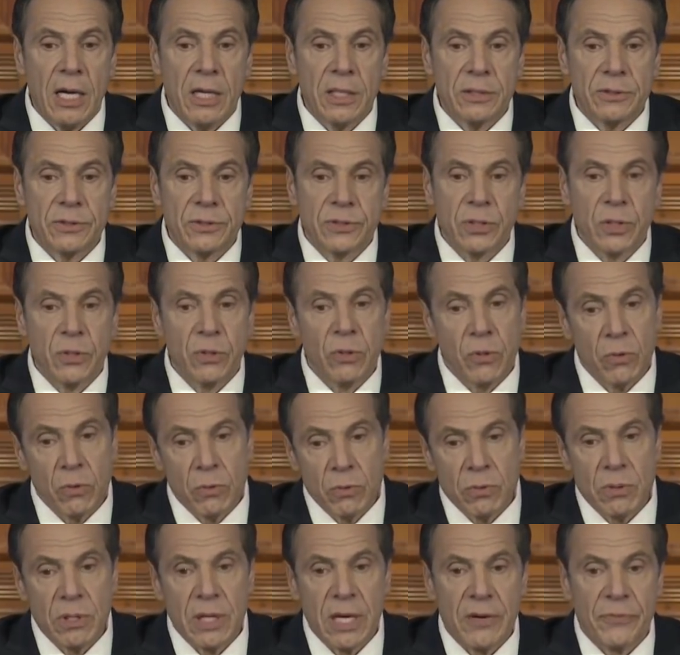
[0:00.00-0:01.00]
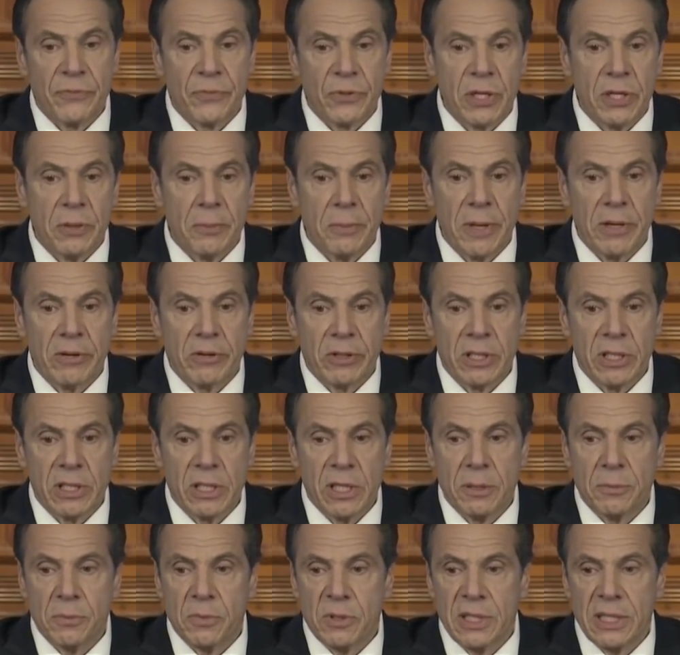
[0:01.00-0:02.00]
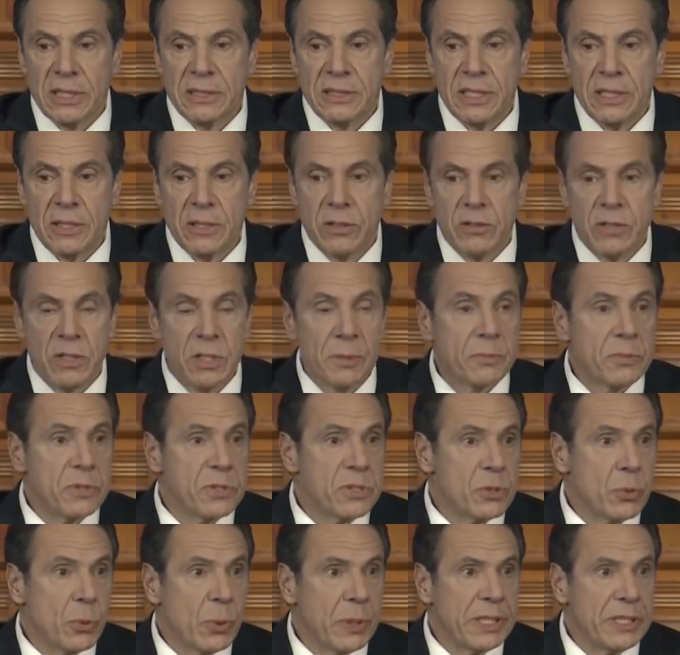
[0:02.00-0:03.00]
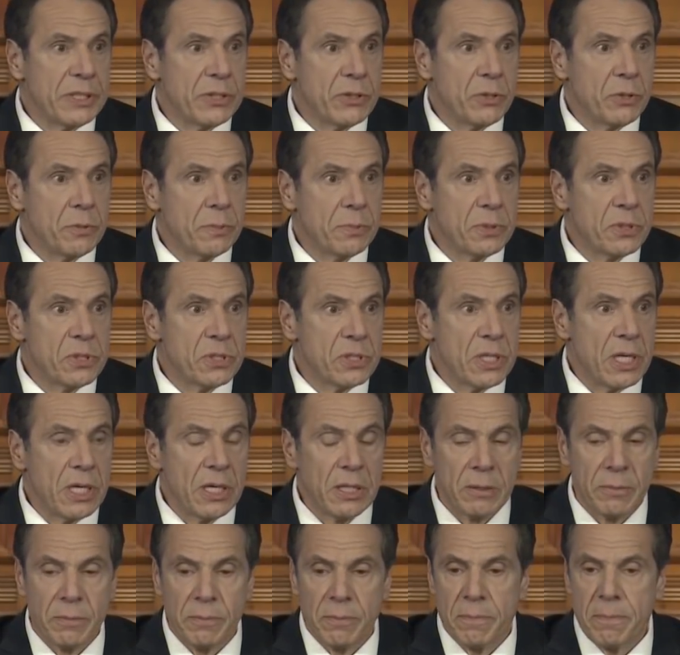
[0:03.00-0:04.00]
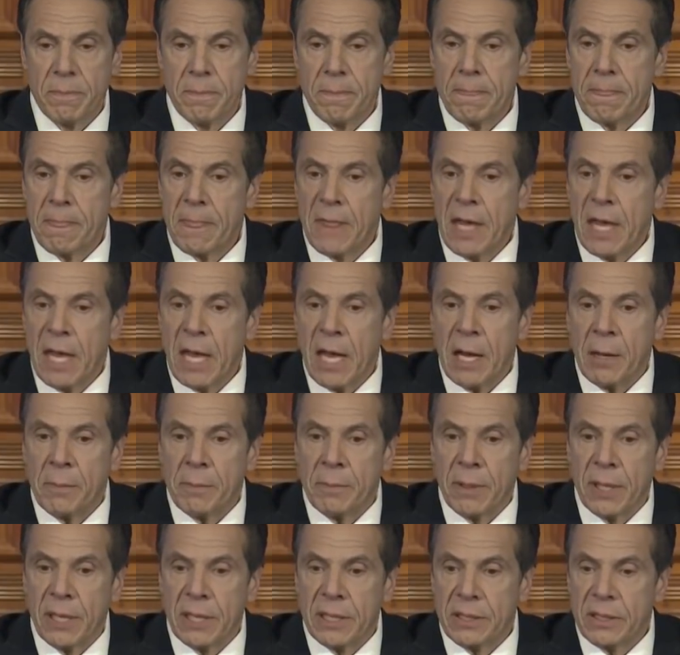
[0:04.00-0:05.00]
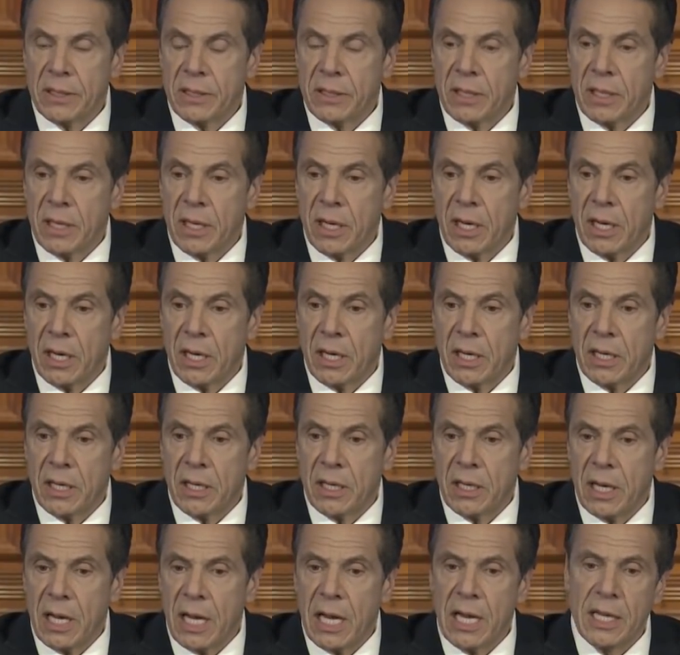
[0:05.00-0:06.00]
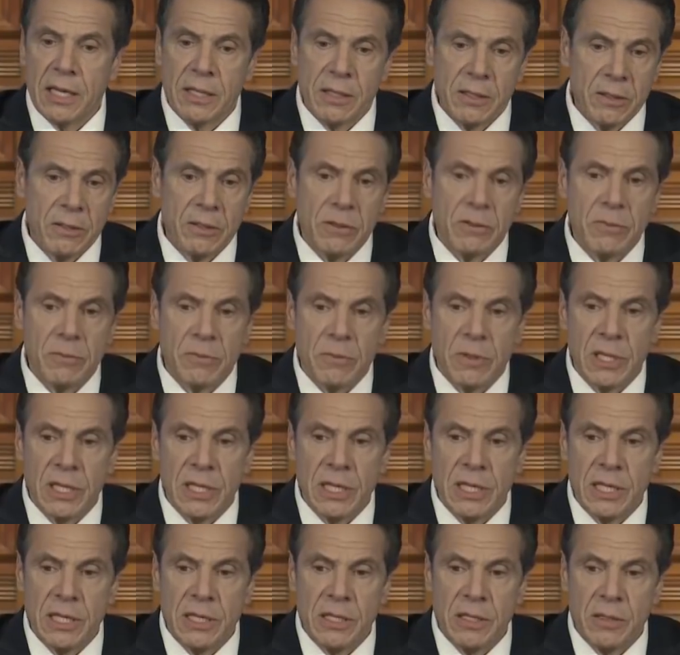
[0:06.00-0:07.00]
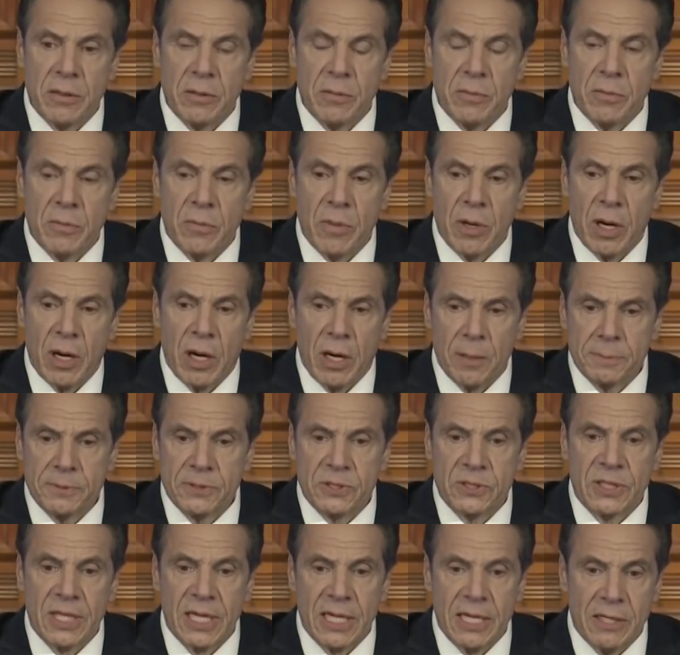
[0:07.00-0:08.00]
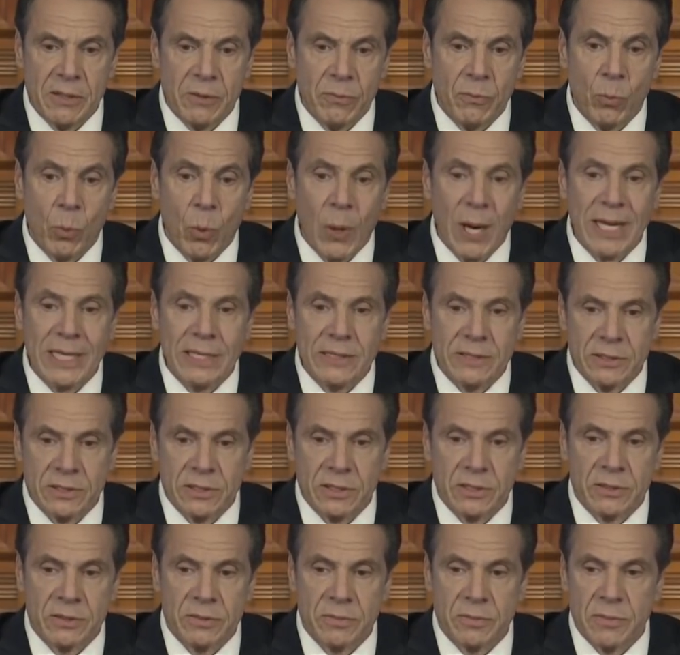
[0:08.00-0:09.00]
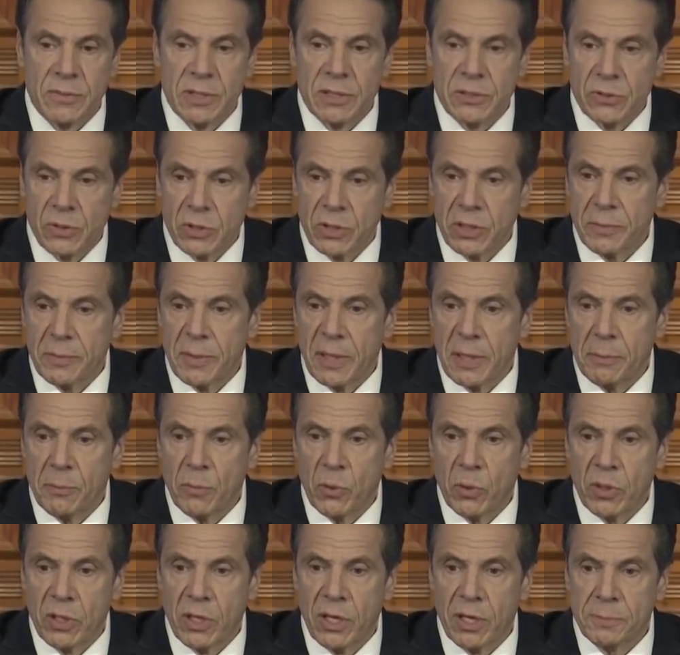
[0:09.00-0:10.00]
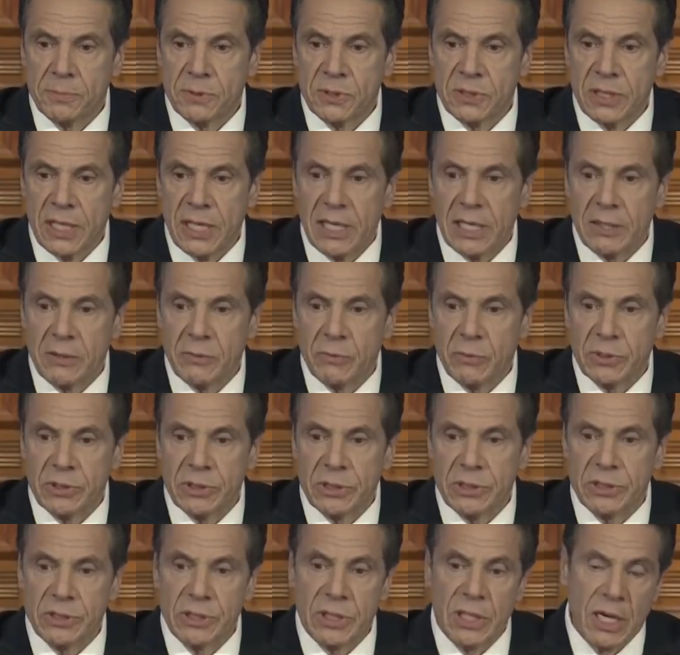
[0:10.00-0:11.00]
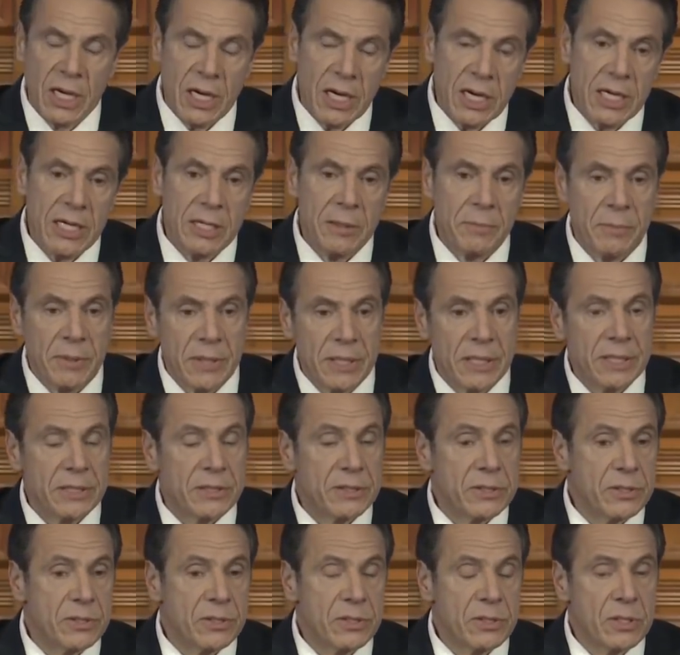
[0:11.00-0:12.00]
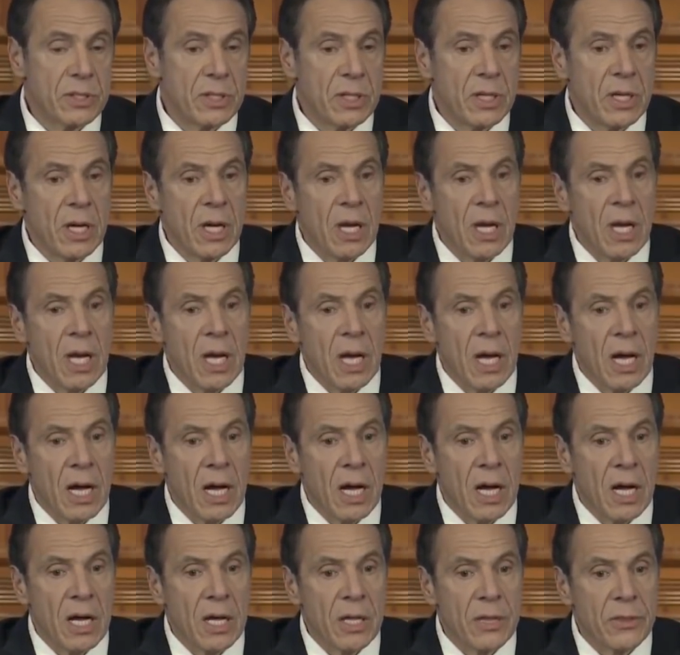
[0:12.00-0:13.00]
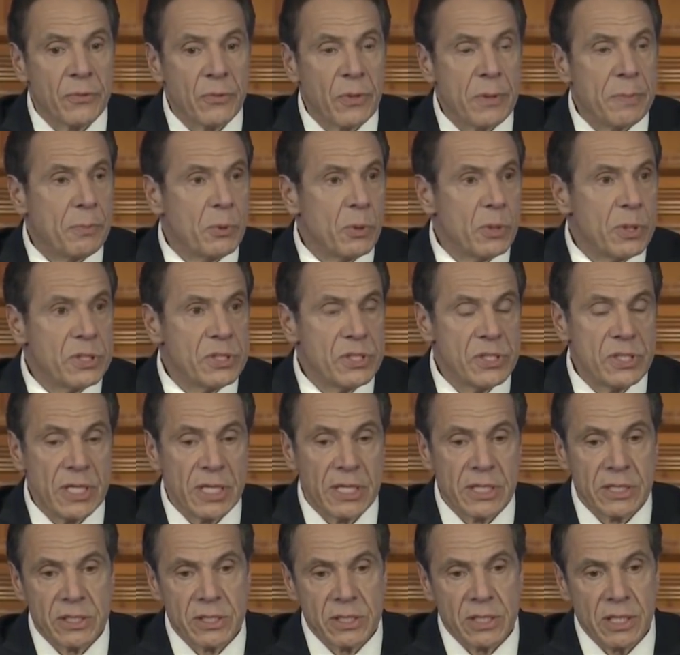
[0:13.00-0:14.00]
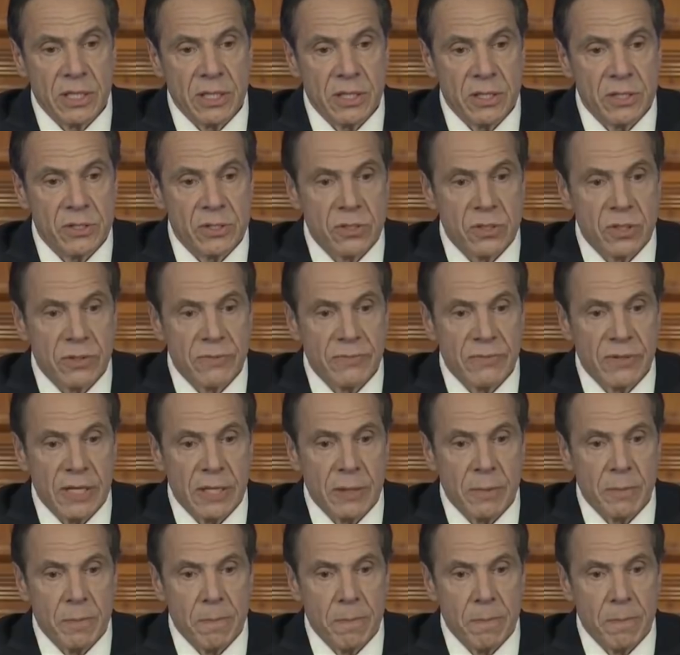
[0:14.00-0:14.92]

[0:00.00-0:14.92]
So the African American number, Latino number is 22%, but and the upstate whites, they're talking about more upstate, which is 9, but it's 3.6 in the survey.